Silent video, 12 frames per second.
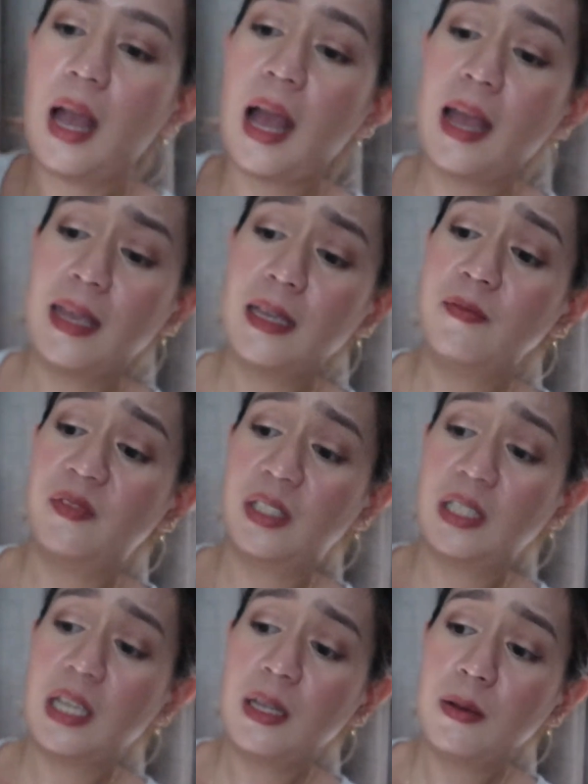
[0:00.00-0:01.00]
I've
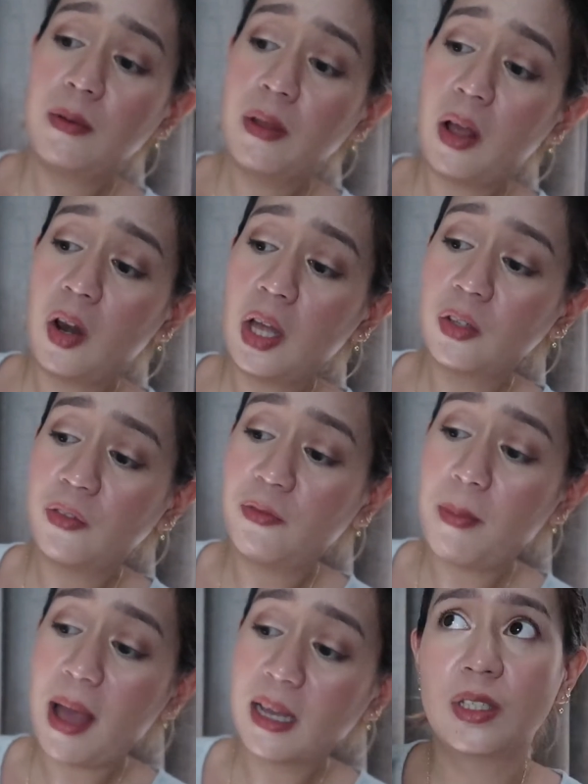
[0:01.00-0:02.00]
seen a lot of
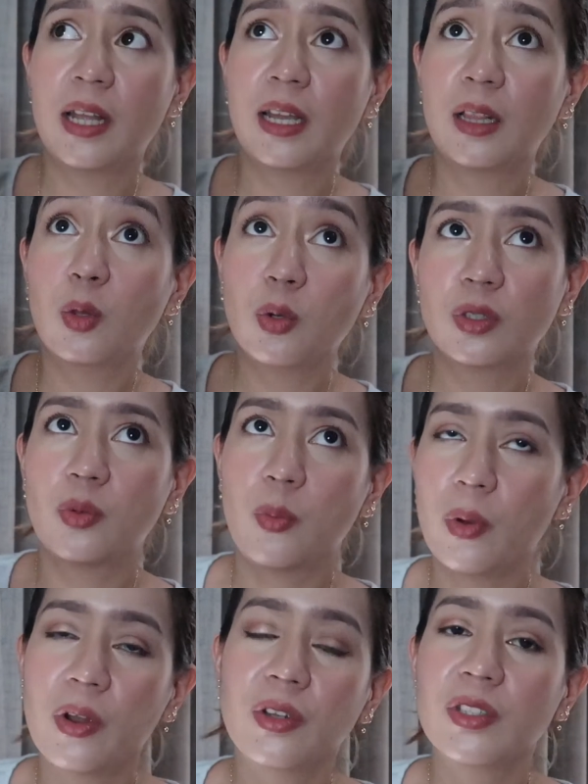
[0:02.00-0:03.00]
bags like looks
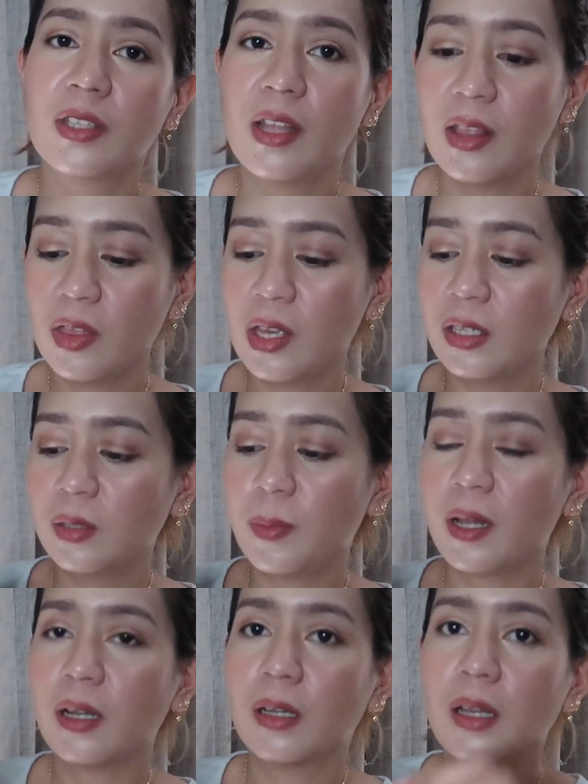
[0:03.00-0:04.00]
worse than this,
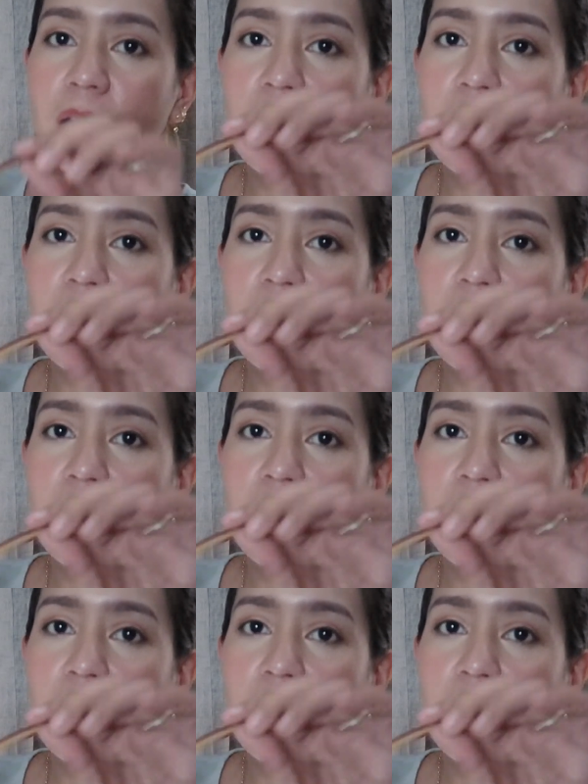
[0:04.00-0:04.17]
parang